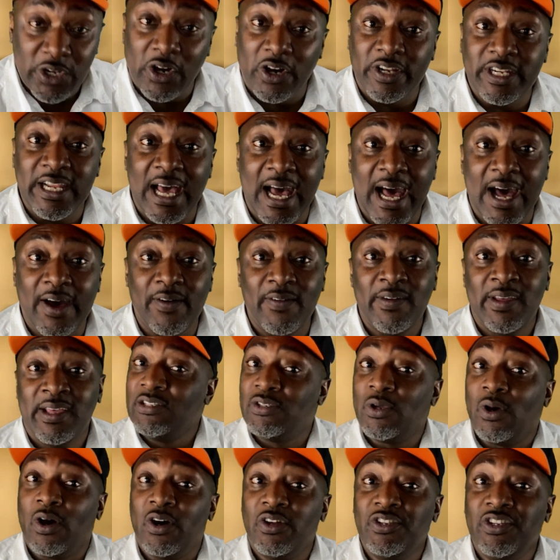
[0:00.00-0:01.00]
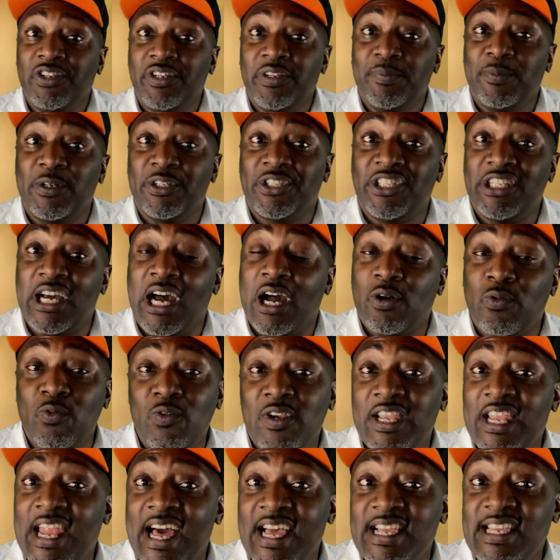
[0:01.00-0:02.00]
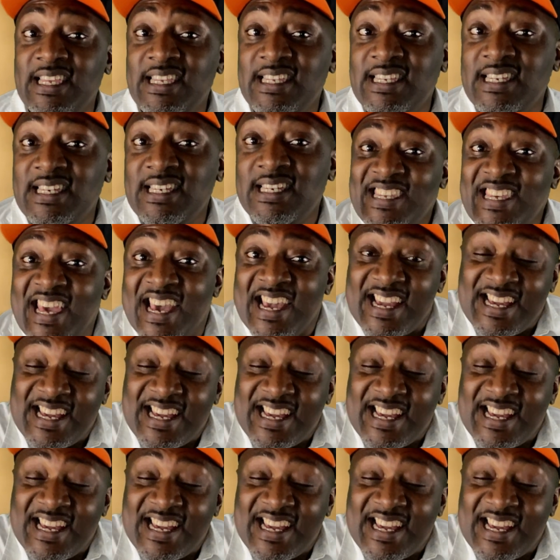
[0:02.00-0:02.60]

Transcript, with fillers: we know now is Honorable Chagulani.